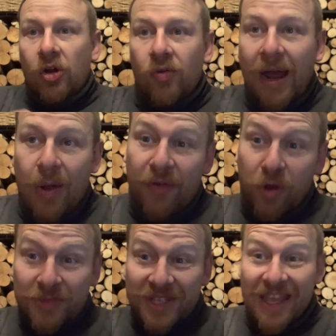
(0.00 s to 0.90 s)
Right, we've
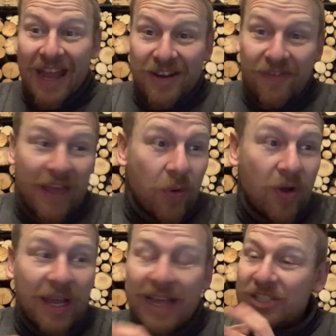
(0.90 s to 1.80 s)
come to the end of that
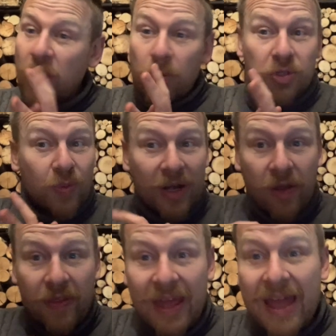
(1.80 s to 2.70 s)
one, guys. Not much went
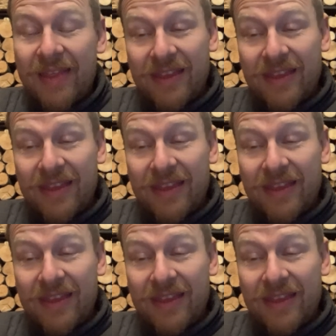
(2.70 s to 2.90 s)
on there.